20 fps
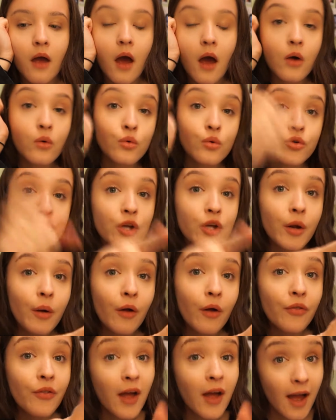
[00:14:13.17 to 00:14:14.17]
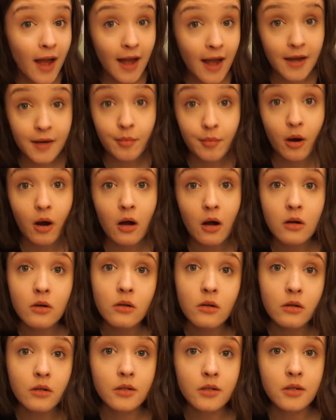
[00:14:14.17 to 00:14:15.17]
Also on the hair
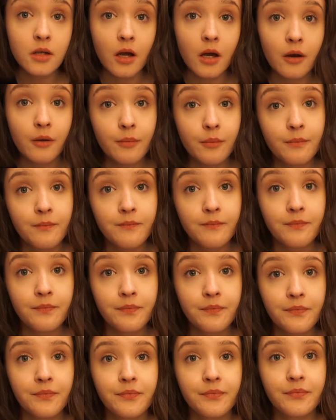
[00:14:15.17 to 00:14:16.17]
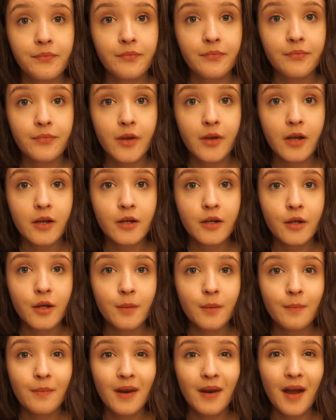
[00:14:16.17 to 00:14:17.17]
debacle, so you
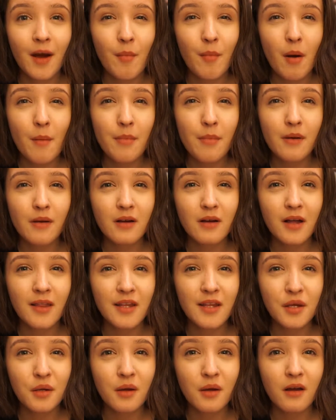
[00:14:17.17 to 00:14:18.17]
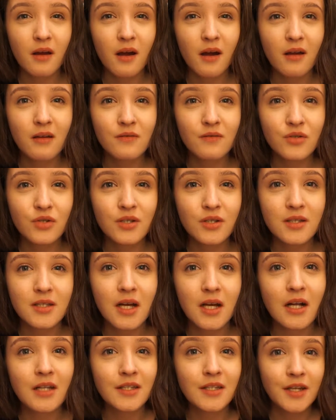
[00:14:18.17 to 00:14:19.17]
can, now might be, I think you can kind of just
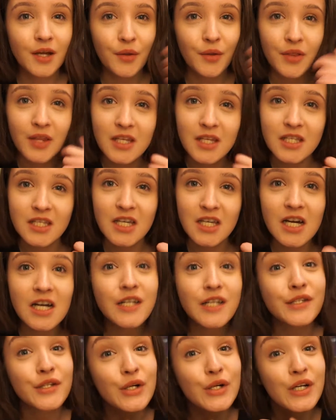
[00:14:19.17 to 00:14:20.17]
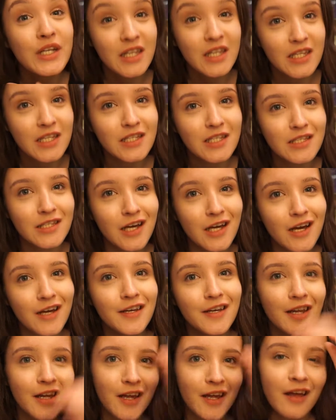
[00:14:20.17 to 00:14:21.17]
tell that now this side is longer than this side.
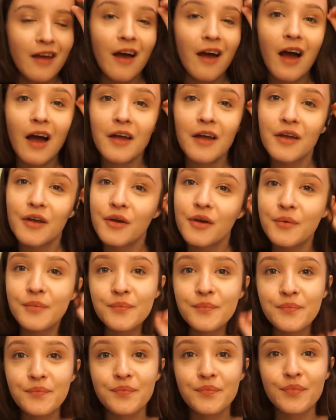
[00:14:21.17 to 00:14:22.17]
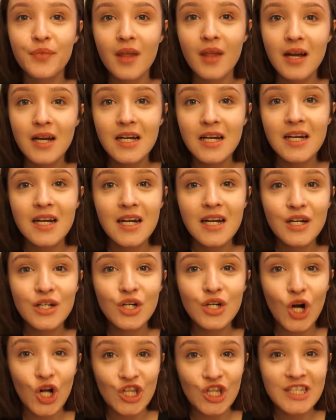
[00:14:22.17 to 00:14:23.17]
I
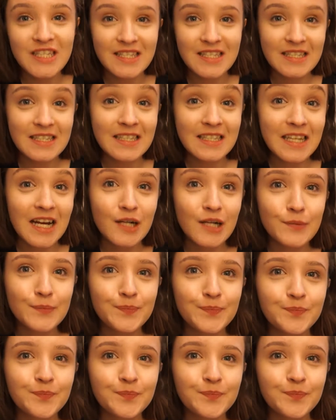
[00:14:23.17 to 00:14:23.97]
got the scissors out.